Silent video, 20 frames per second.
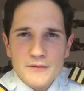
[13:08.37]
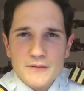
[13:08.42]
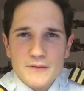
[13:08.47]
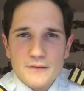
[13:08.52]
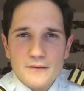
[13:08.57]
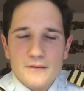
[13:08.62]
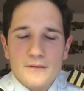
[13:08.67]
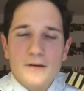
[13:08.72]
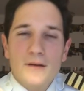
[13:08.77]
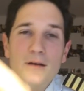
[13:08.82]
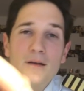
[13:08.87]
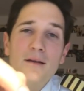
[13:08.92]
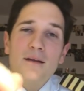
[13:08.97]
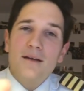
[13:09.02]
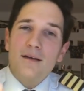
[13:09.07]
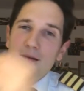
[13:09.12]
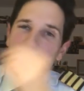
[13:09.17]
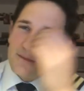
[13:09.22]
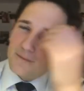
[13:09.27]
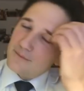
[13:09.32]
to?
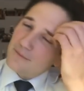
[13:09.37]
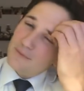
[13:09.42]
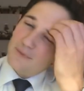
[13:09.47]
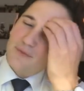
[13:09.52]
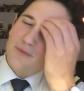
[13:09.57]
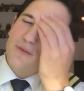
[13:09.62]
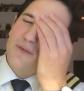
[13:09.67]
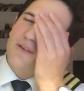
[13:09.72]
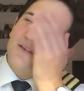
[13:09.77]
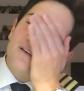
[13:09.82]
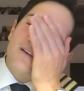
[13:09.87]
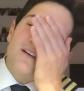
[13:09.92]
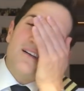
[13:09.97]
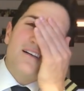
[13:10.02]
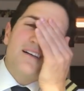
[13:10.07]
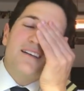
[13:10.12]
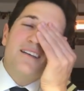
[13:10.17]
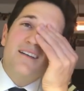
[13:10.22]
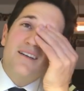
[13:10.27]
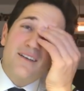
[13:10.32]

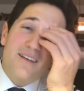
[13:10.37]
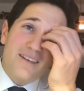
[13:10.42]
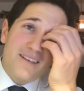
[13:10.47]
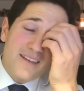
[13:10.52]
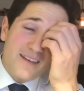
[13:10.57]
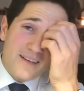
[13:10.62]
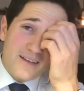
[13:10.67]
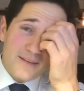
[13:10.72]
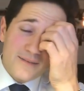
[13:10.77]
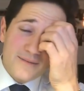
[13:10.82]
No idea.